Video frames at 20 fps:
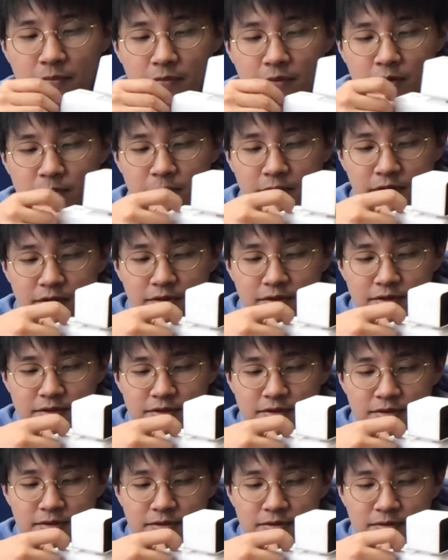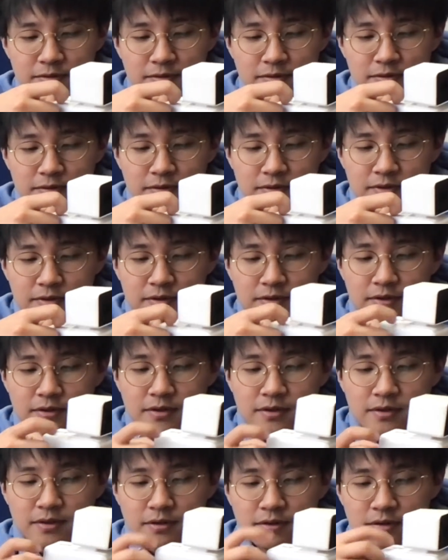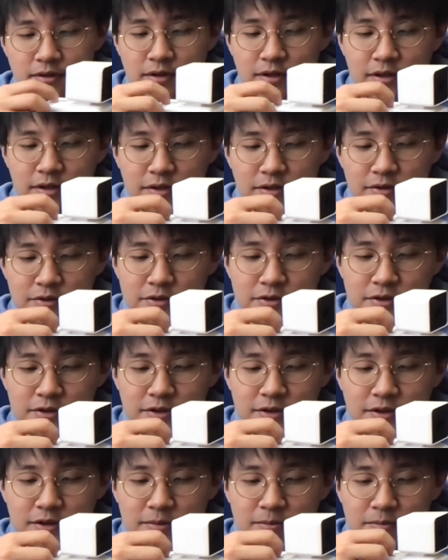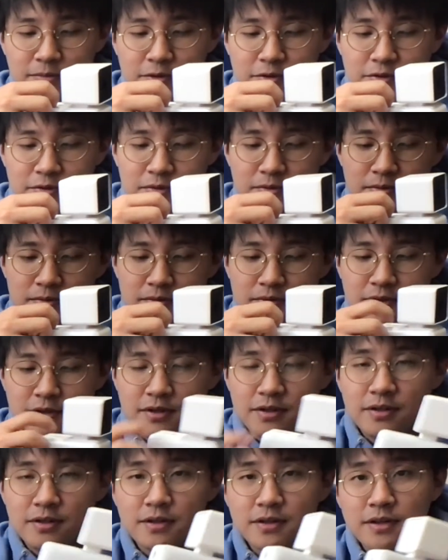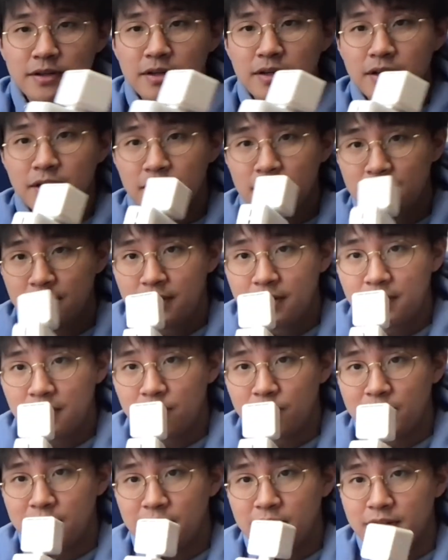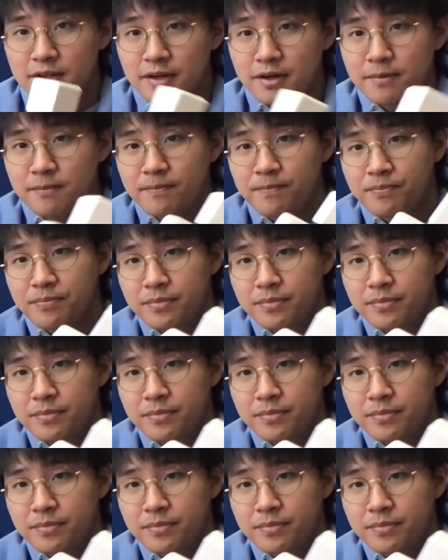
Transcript: My goodness. Gotta use your thumb to get one in there.